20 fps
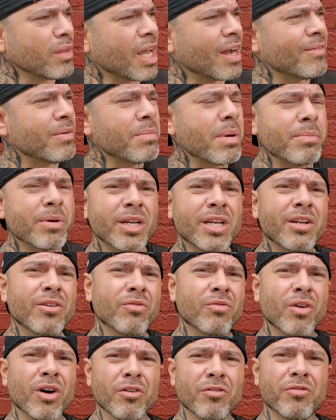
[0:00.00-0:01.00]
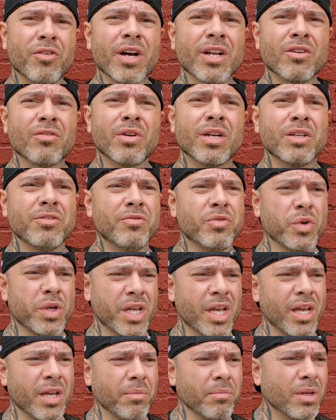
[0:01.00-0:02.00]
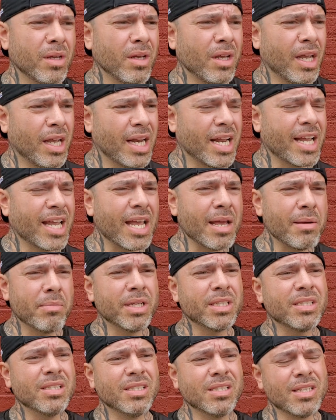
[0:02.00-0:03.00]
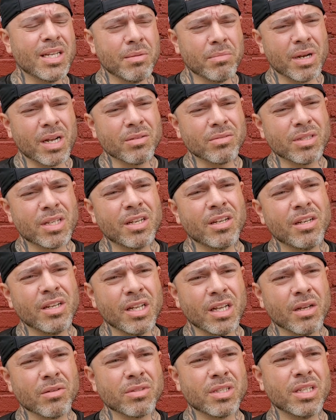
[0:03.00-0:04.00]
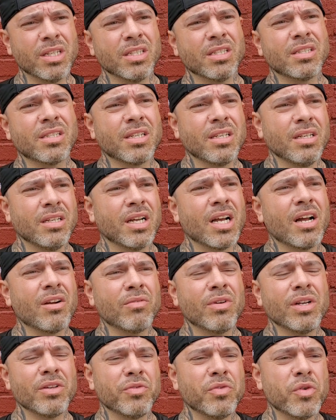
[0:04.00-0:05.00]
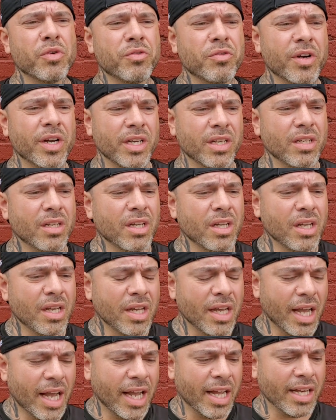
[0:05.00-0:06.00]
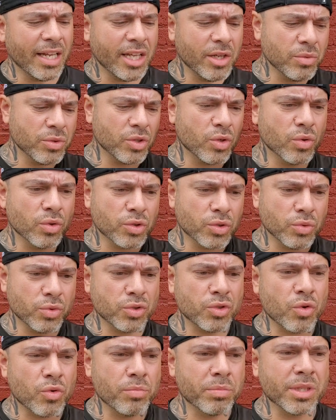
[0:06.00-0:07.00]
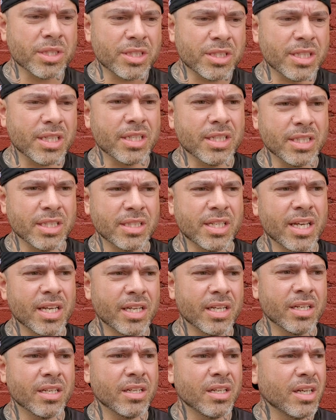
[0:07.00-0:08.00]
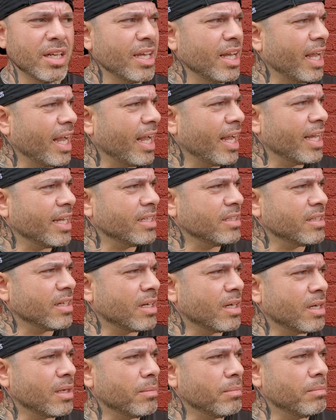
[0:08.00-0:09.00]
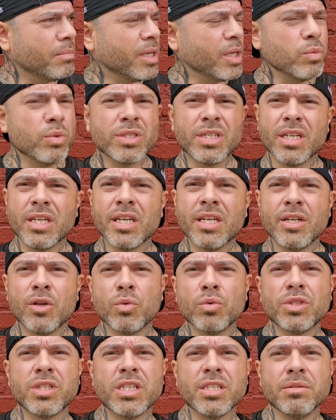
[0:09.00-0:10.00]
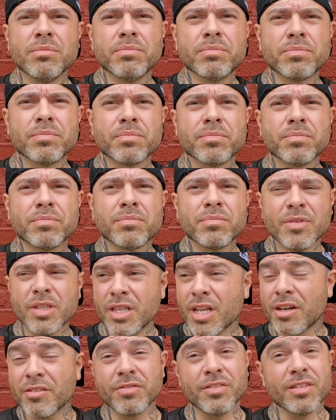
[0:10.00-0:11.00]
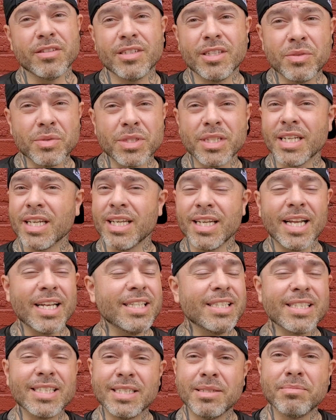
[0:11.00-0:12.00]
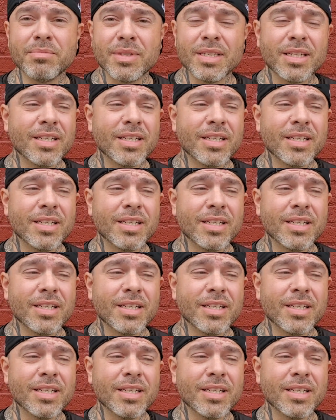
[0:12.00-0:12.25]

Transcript: I remember getting a fighter ready for camp. And I can't mention his name, but I was getting this guy ready for a fight. And he was going through so much shit in his head. And he wasn't getting no sleep. Nothing. He wasn't getting any sleep.